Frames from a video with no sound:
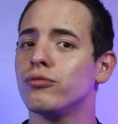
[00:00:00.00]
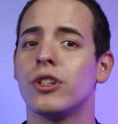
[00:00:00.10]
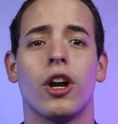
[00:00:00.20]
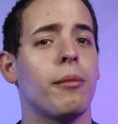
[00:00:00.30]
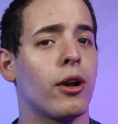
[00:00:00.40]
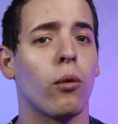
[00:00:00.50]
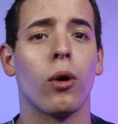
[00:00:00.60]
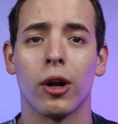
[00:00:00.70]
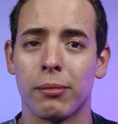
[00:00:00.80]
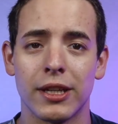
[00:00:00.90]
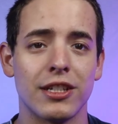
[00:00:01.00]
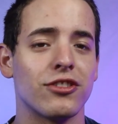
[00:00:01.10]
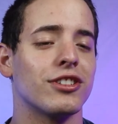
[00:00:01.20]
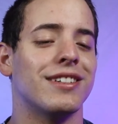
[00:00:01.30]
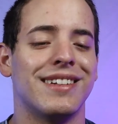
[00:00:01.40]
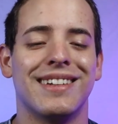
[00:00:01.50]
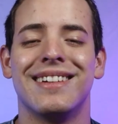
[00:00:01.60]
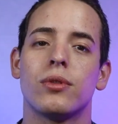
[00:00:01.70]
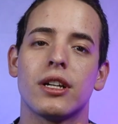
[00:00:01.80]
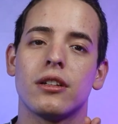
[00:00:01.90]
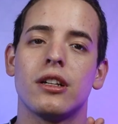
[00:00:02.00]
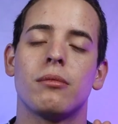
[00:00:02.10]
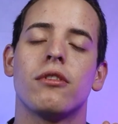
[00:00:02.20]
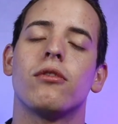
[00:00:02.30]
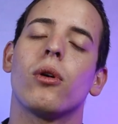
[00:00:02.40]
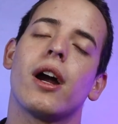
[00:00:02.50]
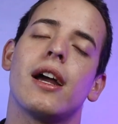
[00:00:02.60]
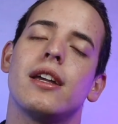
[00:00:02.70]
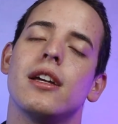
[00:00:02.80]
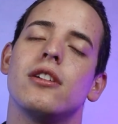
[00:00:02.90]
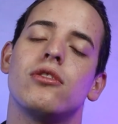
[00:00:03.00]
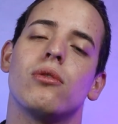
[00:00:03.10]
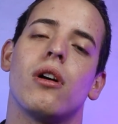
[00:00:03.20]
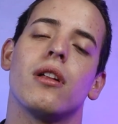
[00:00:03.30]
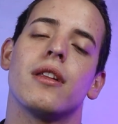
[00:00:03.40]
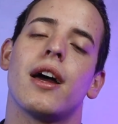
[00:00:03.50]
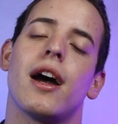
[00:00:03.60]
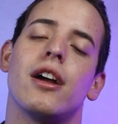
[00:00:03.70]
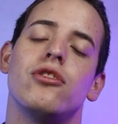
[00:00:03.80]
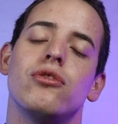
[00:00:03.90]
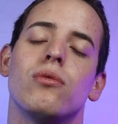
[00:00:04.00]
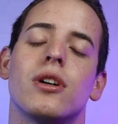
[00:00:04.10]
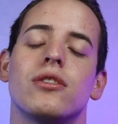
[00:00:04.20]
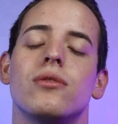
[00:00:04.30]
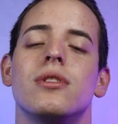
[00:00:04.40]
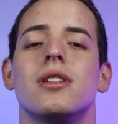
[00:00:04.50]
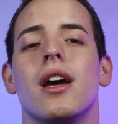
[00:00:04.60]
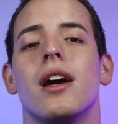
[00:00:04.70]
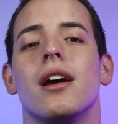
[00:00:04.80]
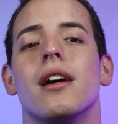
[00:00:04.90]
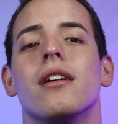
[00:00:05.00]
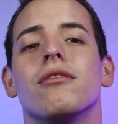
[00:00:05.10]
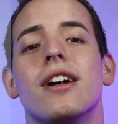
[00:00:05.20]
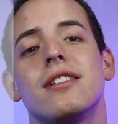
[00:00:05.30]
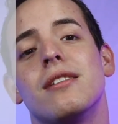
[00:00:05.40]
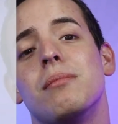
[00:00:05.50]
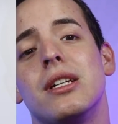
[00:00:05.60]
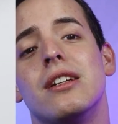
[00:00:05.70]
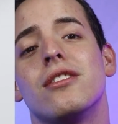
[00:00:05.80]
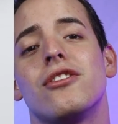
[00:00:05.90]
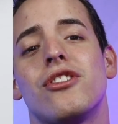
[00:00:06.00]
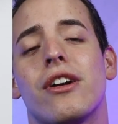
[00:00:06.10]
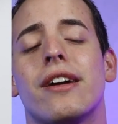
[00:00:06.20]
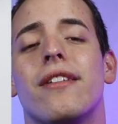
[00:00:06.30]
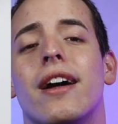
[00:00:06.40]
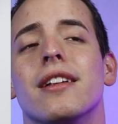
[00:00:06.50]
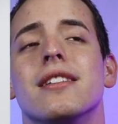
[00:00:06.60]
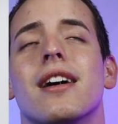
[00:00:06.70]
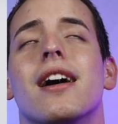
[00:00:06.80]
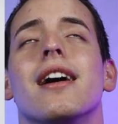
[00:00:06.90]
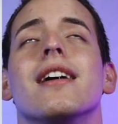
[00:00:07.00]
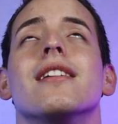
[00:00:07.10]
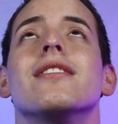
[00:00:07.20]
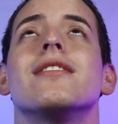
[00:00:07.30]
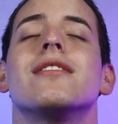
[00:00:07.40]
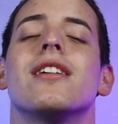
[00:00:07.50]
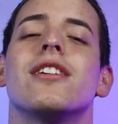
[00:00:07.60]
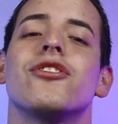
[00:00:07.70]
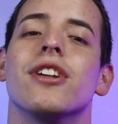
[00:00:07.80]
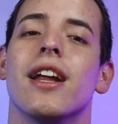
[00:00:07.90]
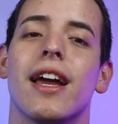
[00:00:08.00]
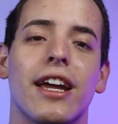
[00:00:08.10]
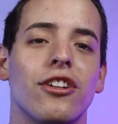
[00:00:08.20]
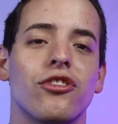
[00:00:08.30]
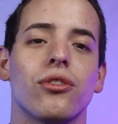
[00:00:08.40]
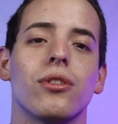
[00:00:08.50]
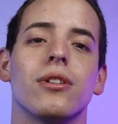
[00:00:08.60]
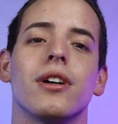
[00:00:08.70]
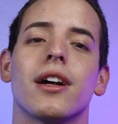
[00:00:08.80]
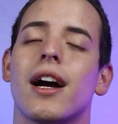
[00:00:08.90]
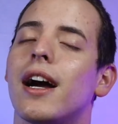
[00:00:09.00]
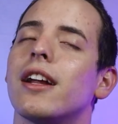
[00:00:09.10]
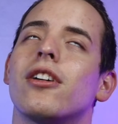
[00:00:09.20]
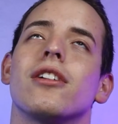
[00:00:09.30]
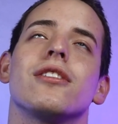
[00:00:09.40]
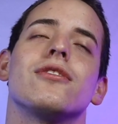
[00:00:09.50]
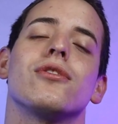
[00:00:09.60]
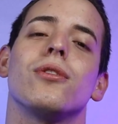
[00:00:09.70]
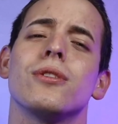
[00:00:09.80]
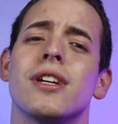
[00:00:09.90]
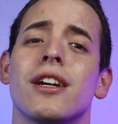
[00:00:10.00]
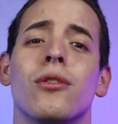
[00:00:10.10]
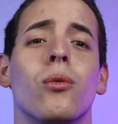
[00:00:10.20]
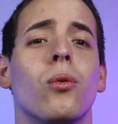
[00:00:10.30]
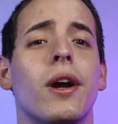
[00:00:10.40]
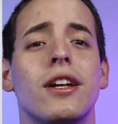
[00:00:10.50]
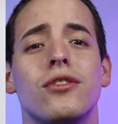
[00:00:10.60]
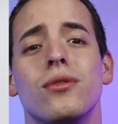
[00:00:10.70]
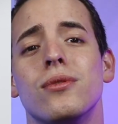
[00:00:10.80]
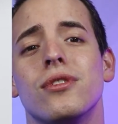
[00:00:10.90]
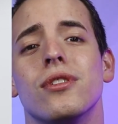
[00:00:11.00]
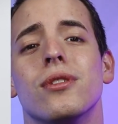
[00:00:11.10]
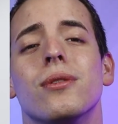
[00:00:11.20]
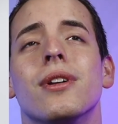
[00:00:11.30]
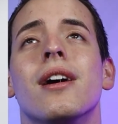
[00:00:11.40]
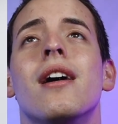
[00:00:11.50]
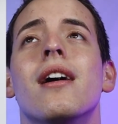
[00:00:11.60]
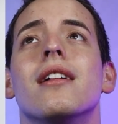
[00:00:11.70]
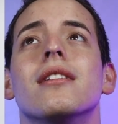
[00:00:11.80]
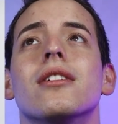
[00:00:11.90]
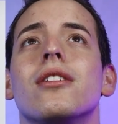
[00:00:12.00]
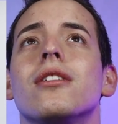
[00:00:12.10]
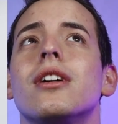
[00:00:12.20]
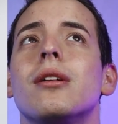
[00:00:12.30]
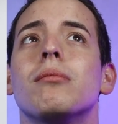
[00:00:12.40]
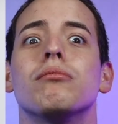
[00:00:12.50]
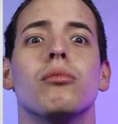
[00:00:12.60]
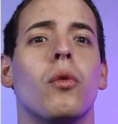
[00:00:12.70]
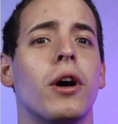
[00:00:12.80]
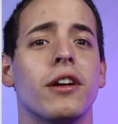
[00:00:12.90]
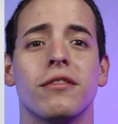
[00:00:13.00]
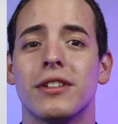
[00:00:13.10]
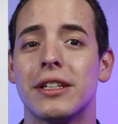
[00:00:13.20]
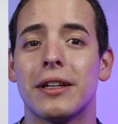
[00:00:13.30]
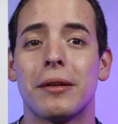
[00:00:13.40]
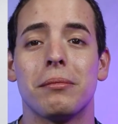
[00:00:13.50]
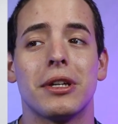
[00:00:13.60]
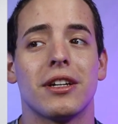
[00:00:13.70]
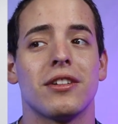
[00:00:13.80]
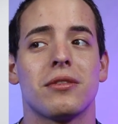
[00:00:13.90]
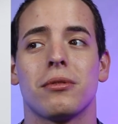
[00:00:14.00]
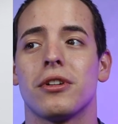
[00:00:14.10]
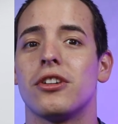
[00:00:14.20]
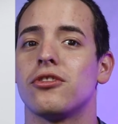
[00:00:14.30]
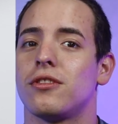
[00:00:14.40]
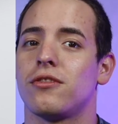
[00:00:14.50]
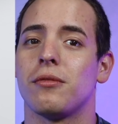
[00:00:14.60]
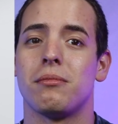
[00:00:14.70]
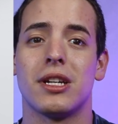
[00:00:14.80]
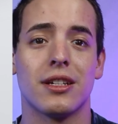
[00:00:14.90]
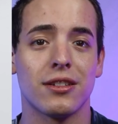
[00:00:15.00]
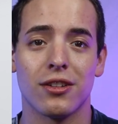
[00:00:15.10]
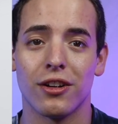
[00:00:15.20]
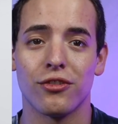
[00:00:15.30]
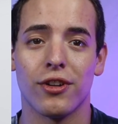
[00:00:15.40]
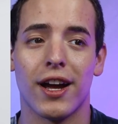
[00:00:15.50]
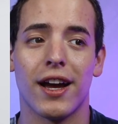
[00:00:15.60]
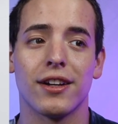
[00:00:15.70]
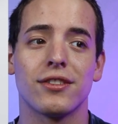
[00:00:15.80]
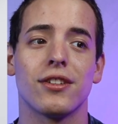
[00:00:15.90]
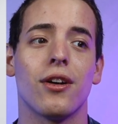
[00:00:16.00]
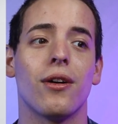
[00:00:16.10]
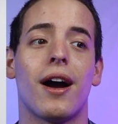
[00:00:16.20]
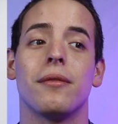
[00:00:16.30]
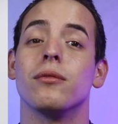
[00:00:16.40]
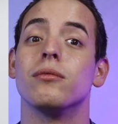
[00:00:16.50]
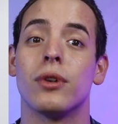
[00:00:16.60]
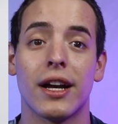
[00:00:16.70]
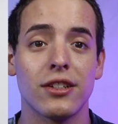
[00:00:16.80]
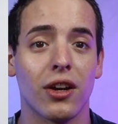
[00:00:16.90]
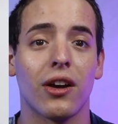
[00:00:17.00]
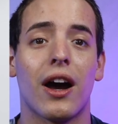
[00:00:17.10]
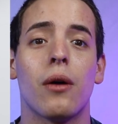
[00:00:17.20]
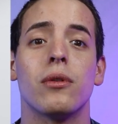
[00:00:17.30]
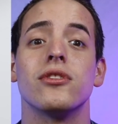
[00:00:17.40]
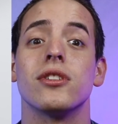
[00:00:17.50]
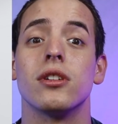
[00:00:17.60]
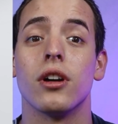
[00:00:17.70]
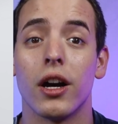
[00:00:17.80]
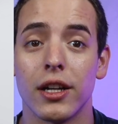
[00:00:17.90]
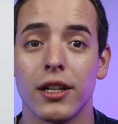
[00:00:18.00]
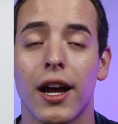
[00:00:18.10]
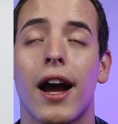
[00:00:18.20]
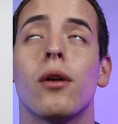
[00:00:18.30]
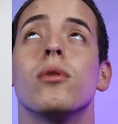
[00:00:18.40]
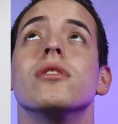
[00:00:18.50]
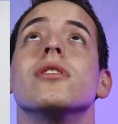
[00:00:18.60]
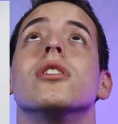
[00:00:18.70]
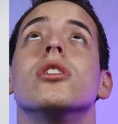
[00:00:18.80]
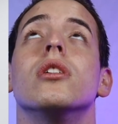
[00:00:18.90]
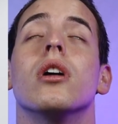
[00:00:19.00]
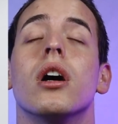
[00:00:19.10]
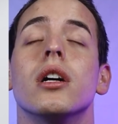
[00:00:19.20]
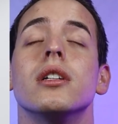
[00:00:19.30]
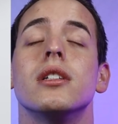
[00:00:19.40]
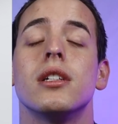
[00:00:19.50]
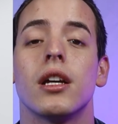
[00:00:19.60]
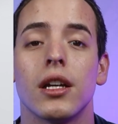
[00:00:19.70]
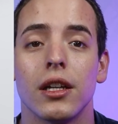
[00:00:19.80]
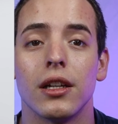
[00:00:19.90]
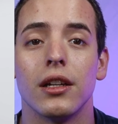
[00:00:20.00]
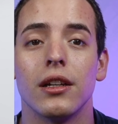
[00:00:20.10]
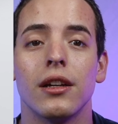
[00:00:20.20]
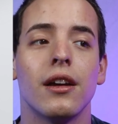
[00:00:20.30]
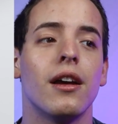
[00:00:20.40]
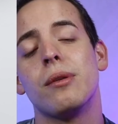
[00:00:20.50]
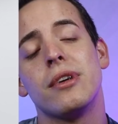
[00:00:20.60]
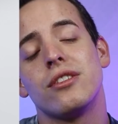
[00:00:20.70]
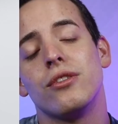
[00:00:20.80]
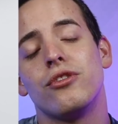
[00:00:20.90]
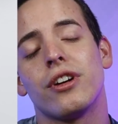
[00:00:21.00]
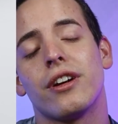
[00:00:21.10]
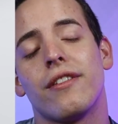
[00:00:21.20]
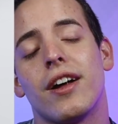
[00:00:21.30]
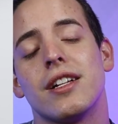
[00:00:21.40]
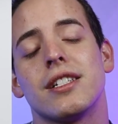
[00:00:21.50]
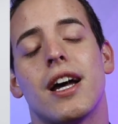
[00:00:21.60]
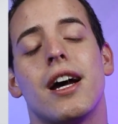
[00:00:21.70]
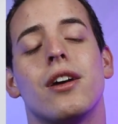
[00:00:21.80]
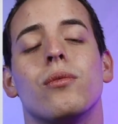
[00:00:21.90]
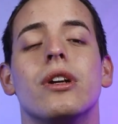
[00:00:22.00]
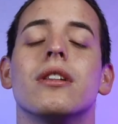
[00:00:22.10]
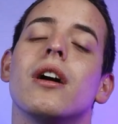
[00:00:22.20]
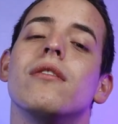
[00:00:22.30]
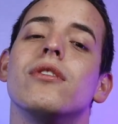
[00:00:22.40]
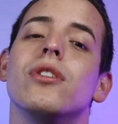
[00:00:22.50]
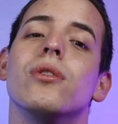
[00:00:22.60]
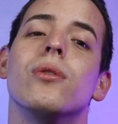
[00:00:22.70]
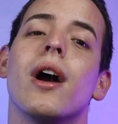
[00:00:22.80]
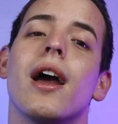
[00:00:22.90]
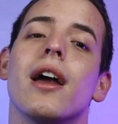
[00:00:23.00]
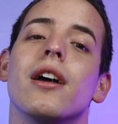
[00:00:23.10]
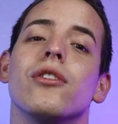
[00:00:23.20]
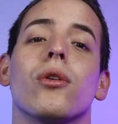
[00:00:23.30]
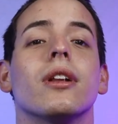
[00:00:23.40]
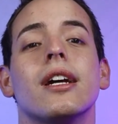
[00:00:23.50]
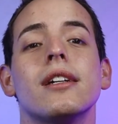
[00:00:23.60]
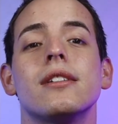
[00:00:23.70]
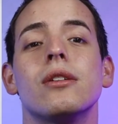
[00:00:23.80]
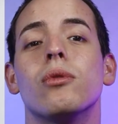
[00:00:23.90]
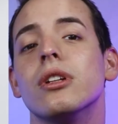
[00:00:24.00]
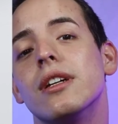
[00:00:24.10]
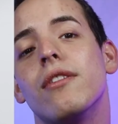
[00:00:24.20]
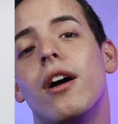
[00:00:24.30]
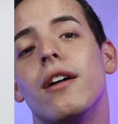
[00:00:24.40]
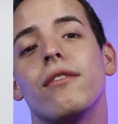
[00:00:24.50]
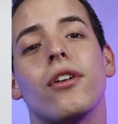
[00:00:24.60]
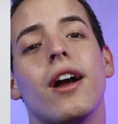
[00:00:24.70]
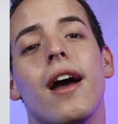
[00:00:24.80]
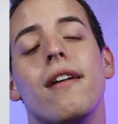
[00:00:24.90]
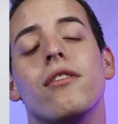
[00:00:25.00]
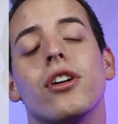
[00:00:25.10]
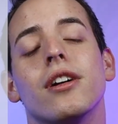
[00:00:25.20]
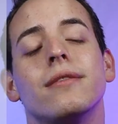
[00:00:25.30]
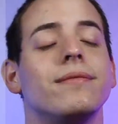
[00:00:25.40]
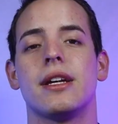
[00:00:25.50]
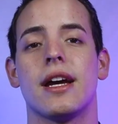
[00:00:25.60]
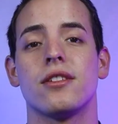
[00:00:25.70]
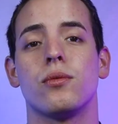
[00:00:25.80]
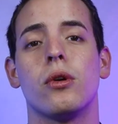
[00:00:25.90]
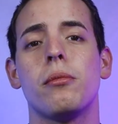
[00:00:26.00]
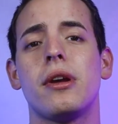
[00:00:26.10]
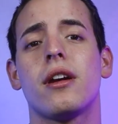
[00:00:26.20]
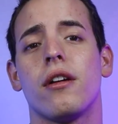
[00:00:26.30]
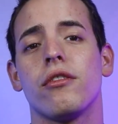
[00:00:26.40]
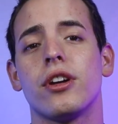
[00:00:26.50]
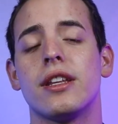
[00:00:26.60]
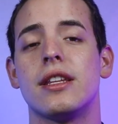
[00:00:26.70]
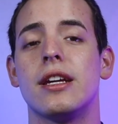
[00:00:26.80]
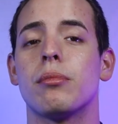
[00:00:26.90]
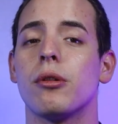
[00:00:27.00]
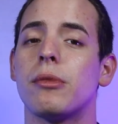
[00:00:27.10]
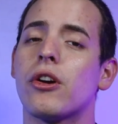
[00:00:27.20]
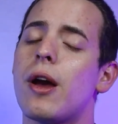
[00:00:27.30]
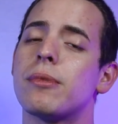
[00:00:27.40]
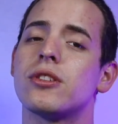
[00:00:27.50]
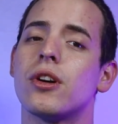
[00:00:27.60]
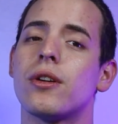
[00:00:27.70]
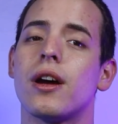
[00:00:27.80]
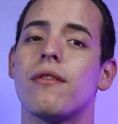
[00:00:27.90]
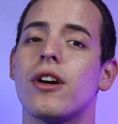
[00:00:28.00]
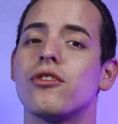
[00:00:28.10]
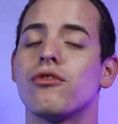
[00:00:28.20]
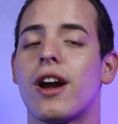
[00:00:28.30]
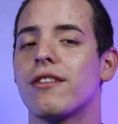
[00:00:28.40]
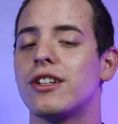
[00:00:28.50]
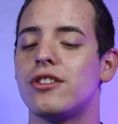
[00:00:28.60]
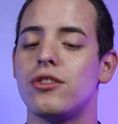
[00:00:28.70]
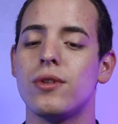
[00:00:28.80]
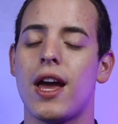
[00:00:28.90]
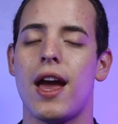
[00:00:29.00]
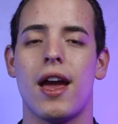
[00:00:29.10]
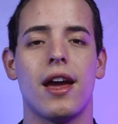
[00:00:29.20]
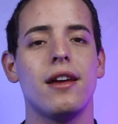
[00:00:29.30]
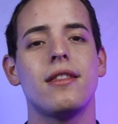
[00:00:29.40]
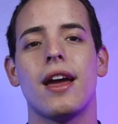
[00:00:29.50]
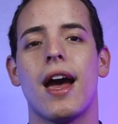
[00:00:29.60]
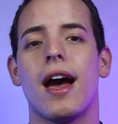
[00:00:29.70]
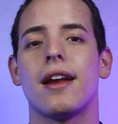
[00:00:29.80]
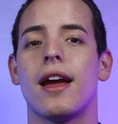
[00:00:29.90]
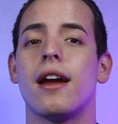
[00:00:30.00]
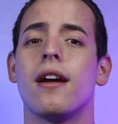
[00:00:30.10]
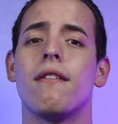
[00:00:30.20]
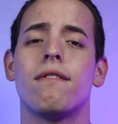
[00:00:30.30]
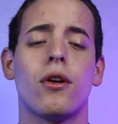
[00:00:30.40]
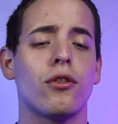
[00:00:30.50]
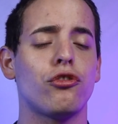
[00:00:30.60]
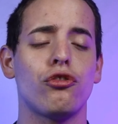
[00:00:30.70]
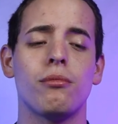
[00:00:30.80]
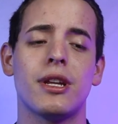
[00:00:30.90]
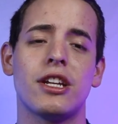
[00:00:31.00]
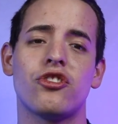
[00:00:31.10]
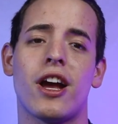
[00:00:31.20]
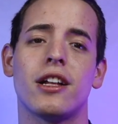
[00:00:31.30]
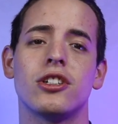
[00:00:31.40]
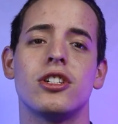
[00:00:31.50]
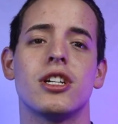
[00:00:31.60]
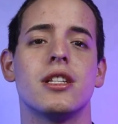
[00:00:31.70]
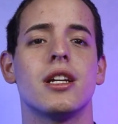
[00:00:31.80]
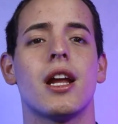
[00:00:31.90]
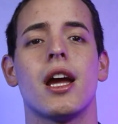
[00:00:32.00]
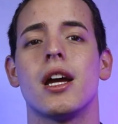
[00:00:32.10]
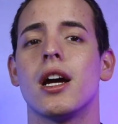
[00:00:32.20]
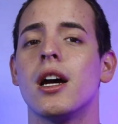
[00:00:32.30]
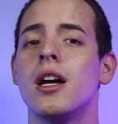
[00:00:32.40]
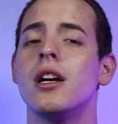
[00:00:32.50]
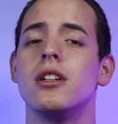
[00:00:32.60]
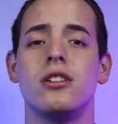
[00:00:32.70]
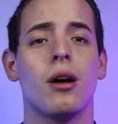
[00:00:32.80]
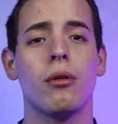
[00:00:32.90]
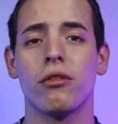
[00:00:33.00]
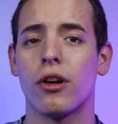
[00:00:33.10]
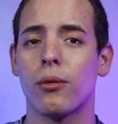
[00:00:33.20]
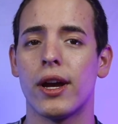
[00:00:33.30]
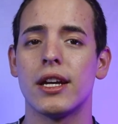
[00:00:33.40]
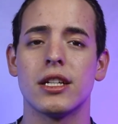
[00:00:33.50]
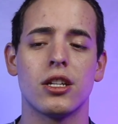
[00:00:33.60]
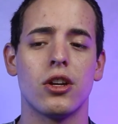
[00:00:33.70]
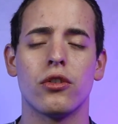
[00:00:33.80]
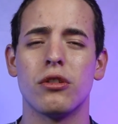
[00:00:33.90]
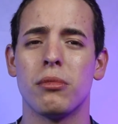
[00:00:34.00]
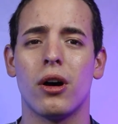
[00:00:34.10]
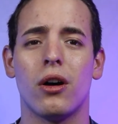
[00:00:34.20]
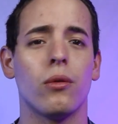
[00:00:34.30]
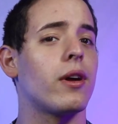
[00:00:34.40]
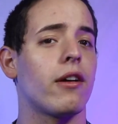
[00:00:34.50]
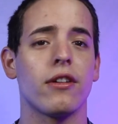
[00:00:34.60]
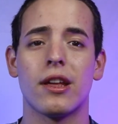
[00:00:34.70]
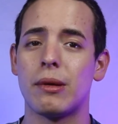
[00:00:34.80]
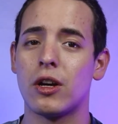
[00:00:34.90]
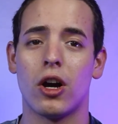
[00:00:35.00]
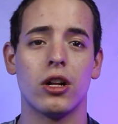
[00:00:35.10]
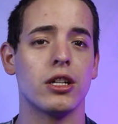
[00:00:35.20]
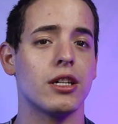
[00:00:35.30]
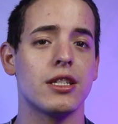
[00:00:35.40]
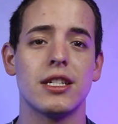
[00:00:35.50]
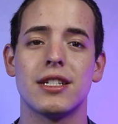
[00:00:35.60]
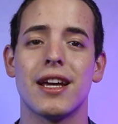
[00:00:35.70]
y'all better work, bitch. Quickly, before I get into all of that, I do want to say, rest in peace, Cherry Valentine. Such an angel, a kind-hearted soul taken way too soon. Literally one of the big inspirations for me to start drag. So when I tell y'all I was gutted, I was gutted. We miss you, Cherry Valentine. We love you, and your legacy will live on forever. Yes, we'll be covering the premiere episode of Drag Race UK. They had a photo shoot mini challenge and then a double runway get to know you ball, whatever they be calling it these